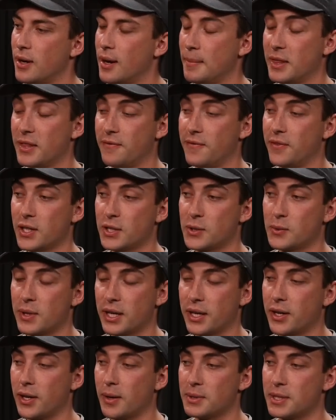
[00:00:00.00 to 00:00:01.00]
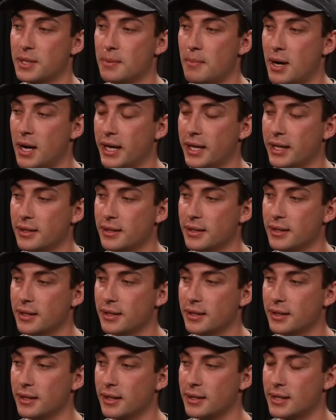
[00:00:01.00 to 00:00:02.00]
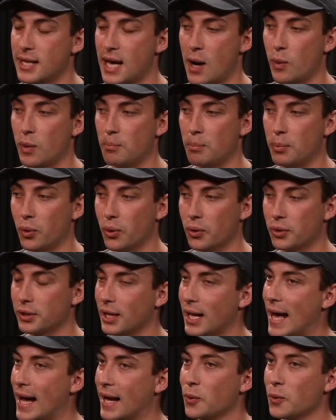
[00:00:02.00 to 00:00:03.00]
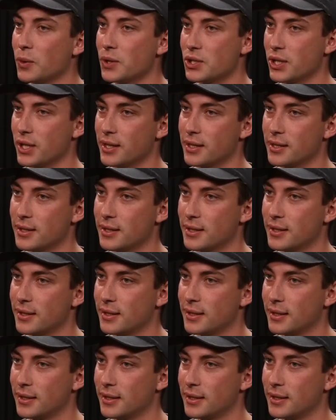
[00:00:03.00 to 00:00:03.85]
mean, the first one that comes to mind is how important language is.